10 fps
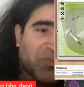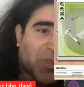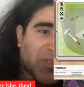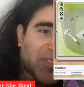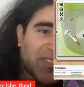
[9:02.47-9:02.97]
you've
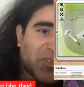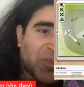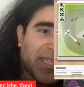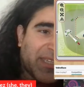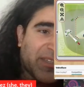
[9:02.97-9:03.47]
got says,
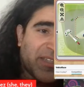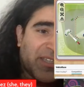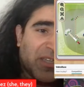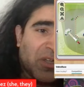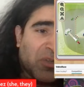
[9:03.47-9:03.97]
okay,
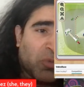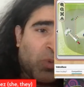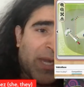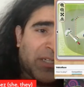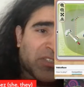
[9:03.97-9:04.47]

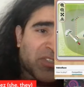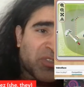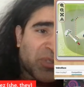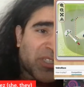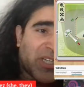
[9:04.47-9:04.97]
where does
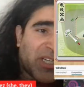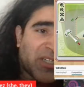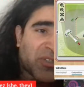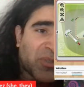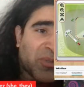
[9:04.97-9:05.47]
your
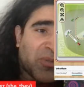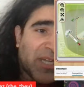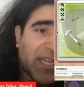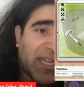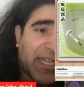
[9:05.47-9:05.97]
car go
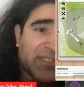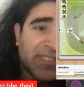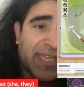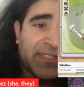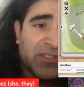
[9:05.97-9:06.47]
at
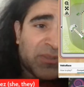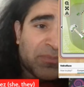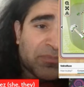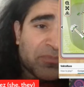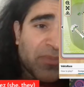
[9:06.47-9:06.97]
the end?
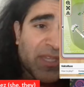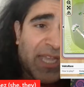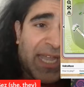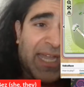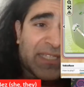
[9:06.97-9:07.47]

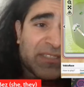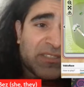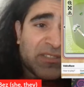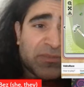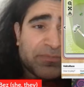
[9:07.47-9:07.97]

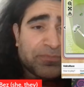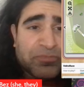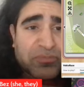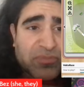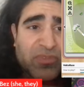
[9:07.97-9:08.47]
And
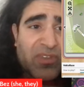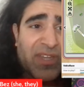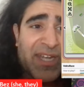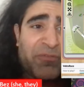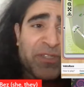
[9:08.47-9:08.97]

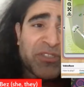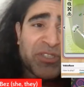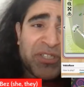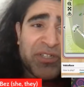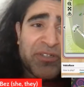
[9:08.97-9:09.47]
every
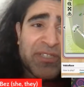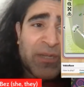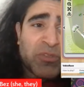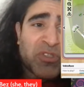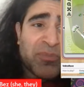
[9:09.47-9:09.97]
turn you're
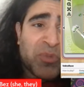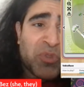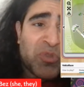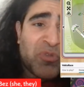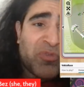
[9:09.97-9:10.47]
allowed to
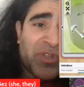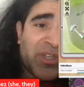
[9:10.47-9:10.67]
move